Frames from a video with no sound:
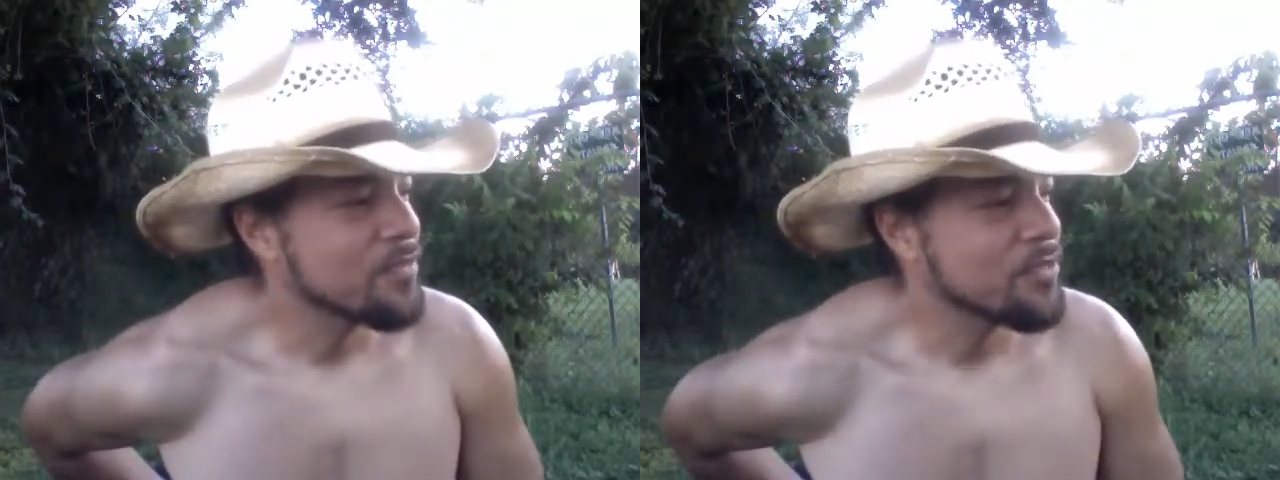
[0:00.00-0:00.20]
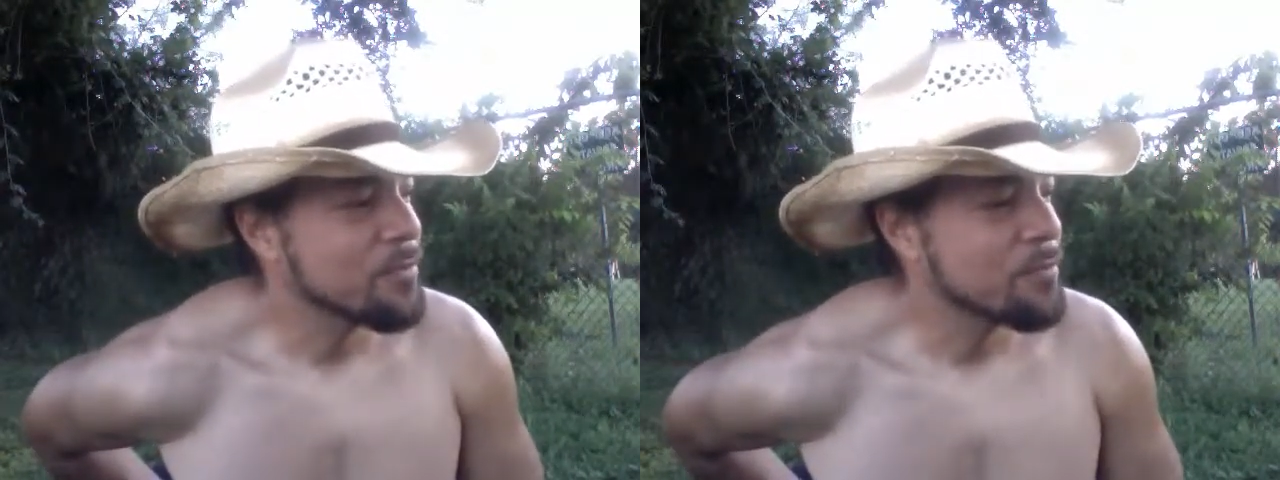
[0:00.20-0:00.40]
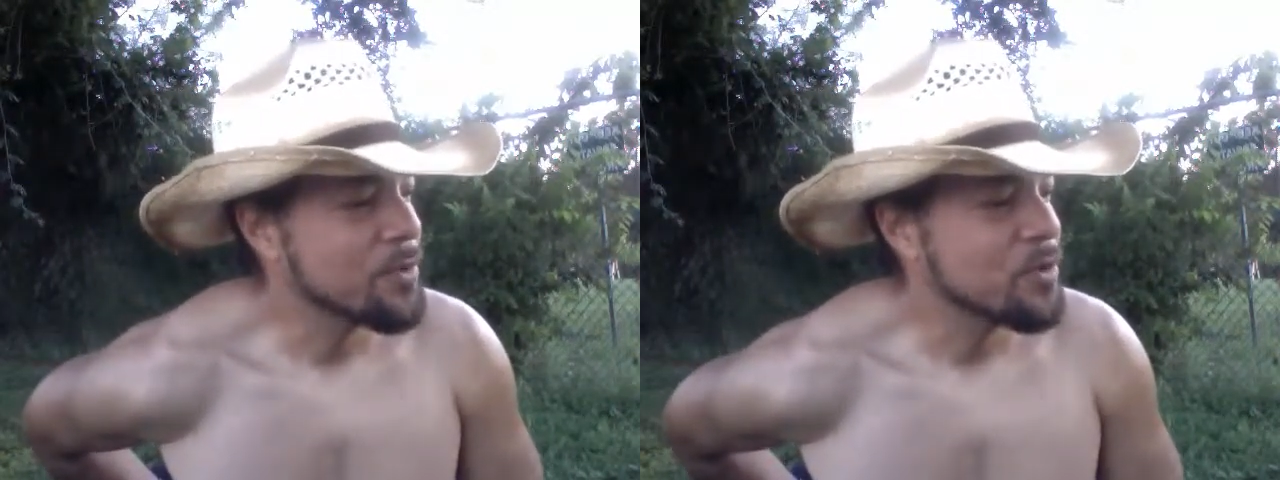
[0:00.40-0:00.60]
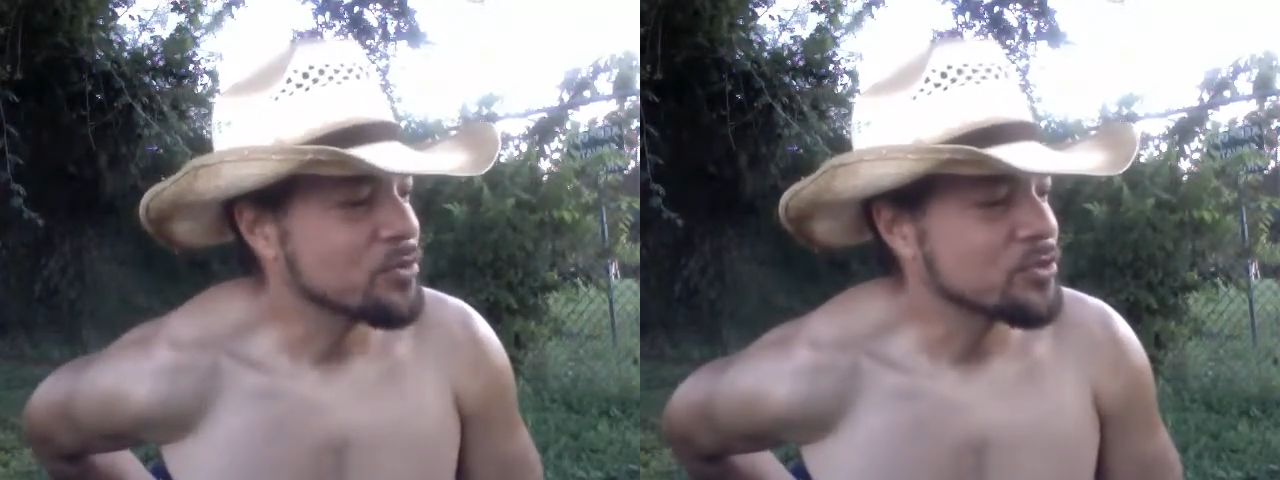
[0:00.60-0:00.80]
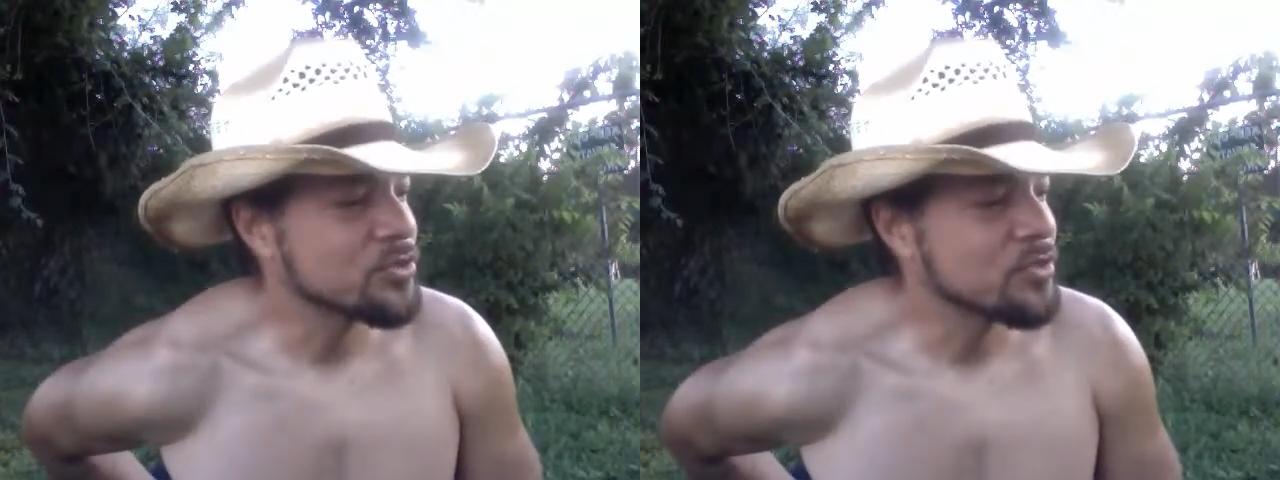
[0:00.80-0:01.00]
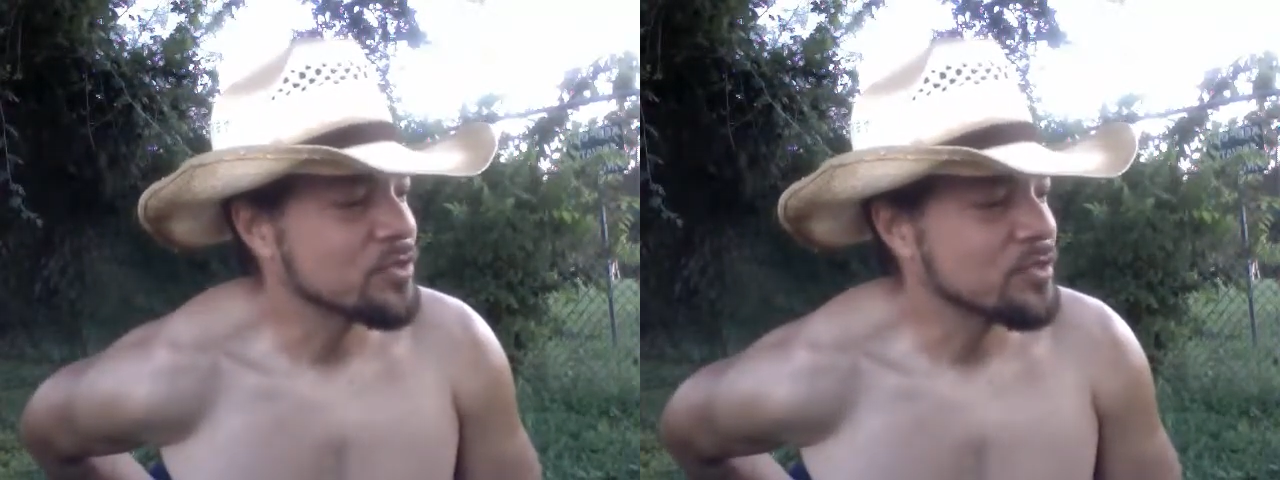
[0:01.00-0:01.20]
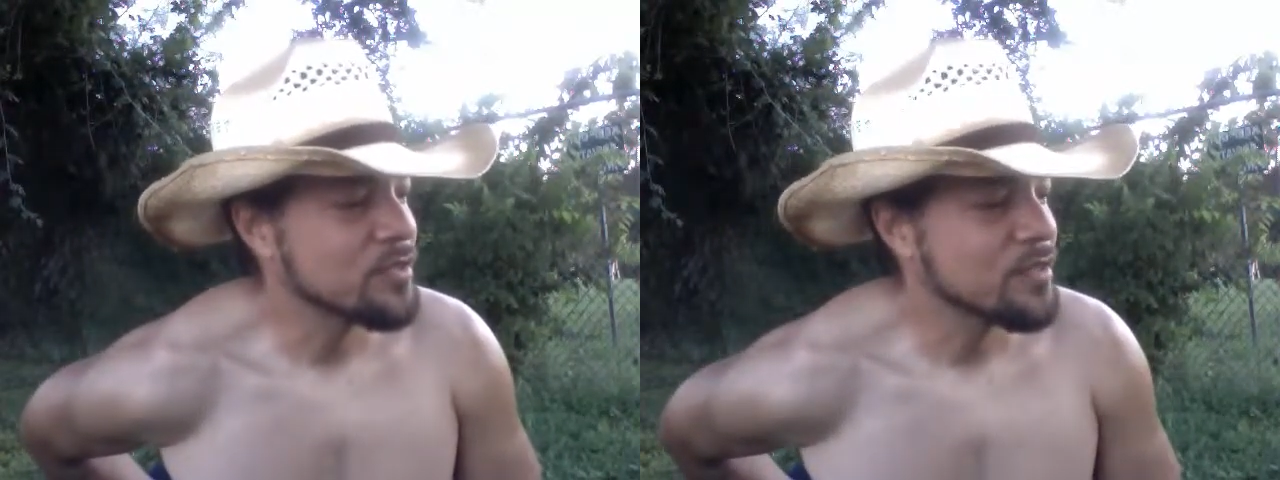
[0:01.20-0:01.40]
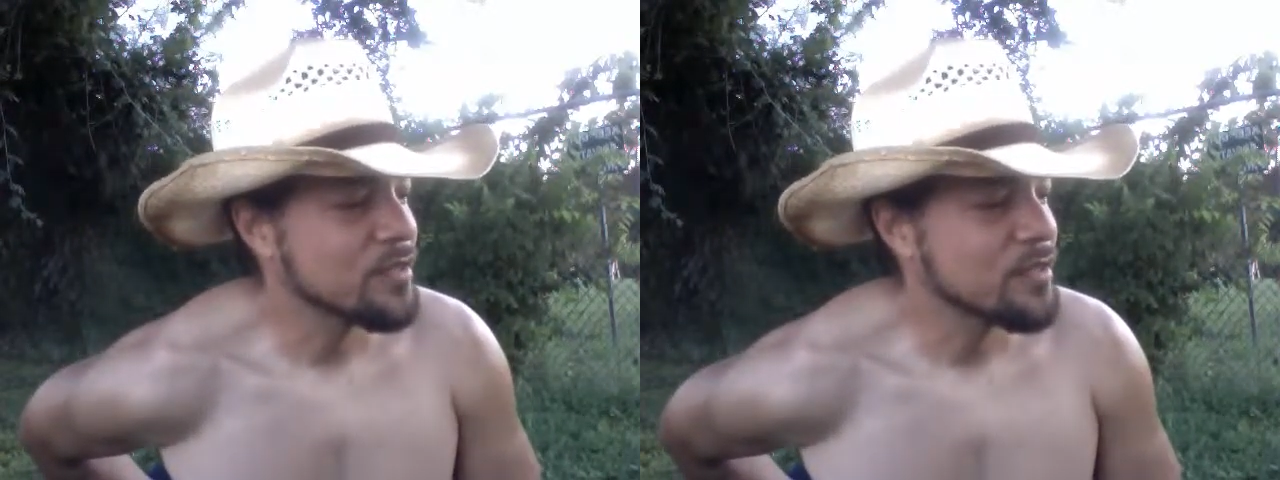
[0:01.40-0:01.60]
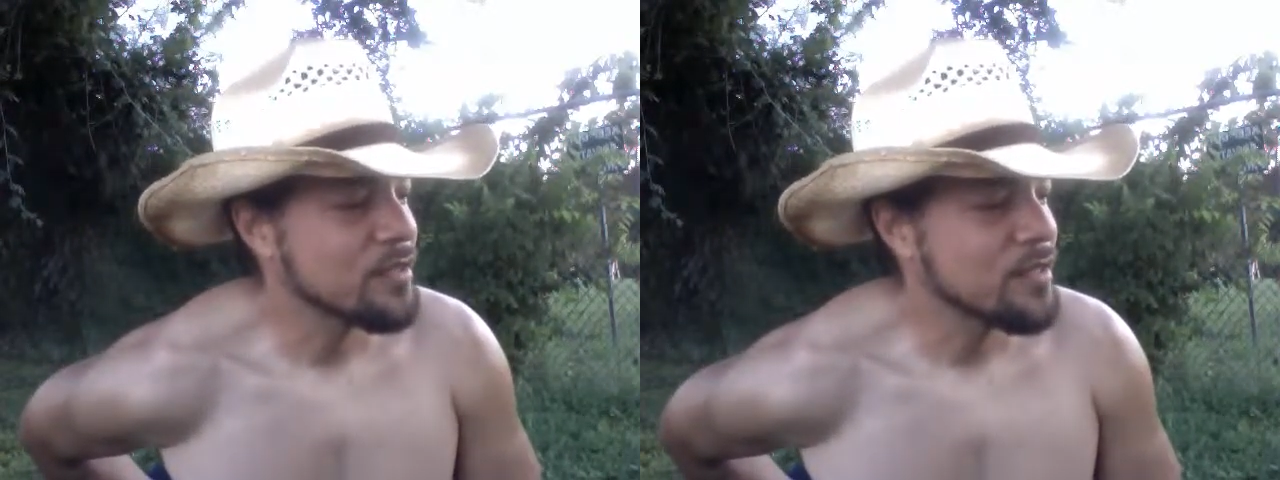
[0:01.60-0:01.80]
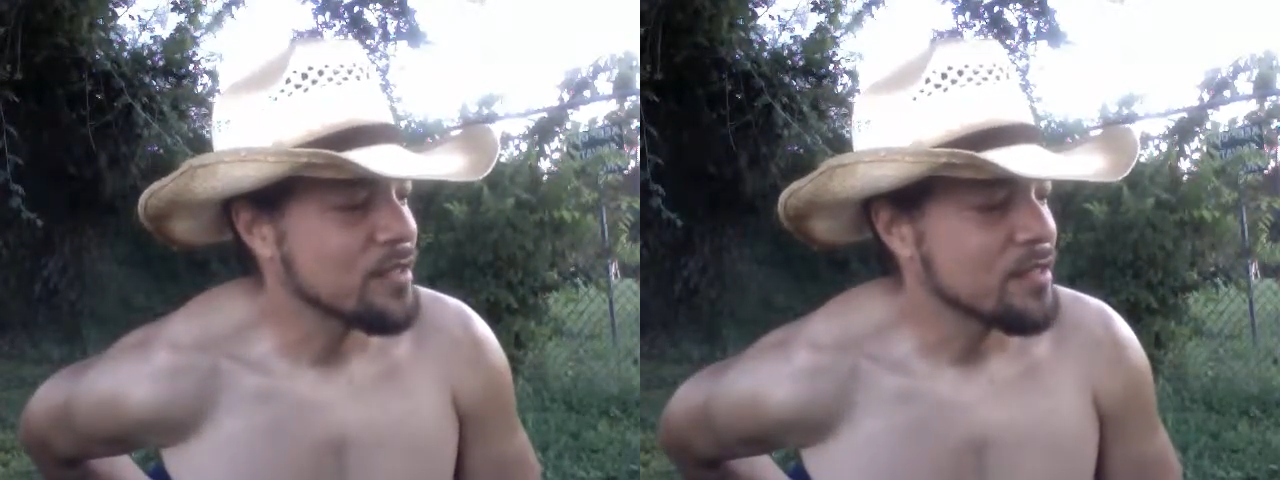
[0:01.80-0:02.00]
It
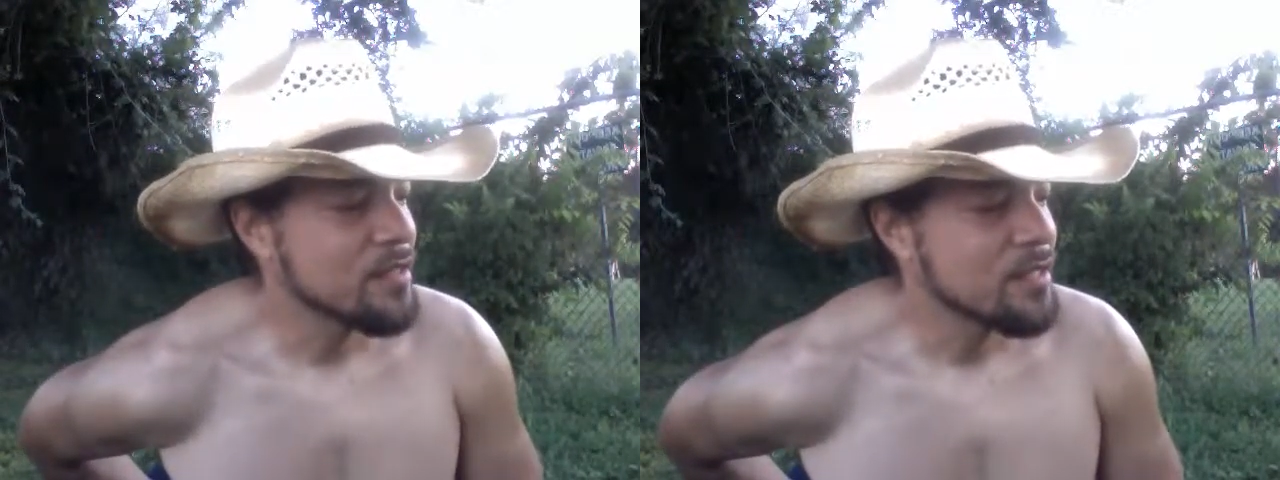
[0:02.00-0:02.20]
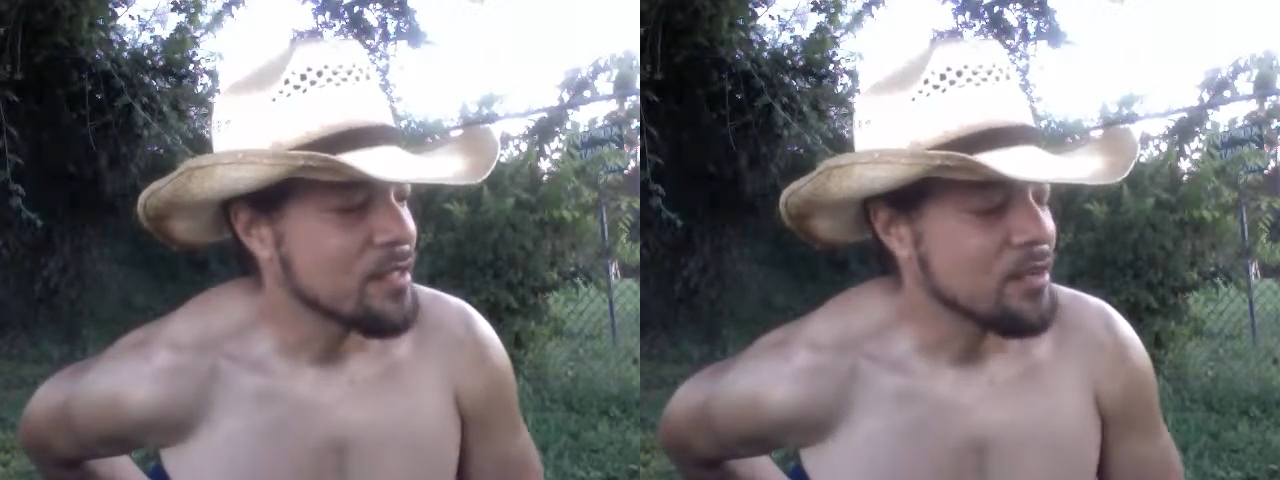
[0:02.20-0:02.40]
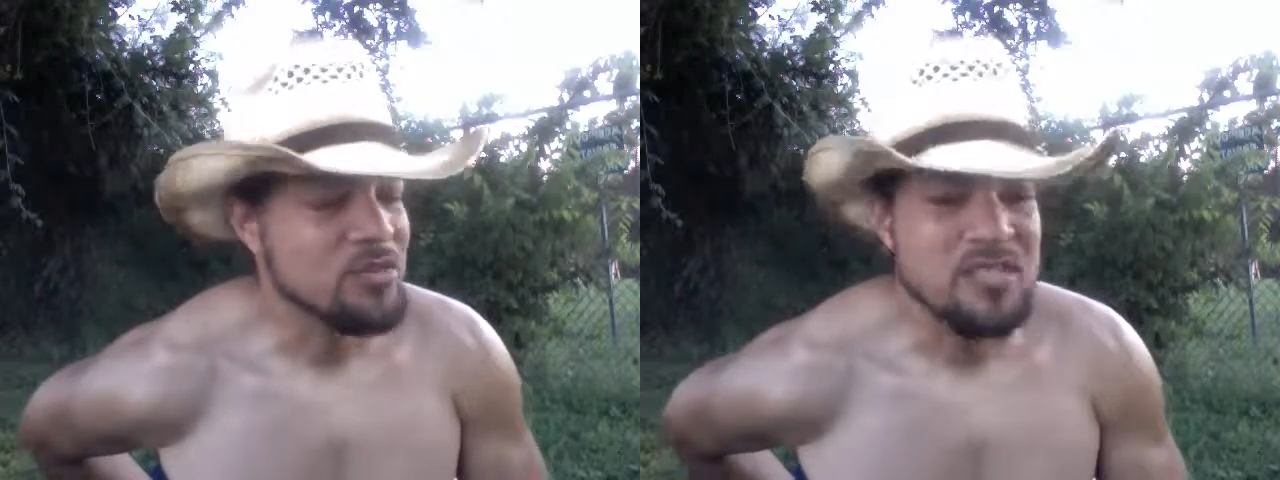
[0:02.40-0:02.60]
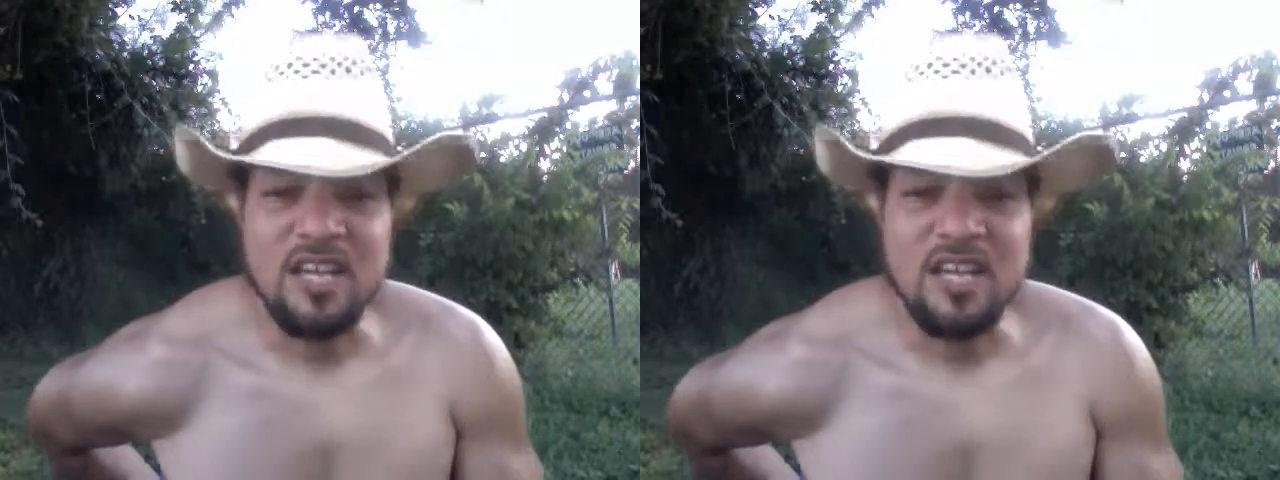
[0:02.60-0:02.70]
was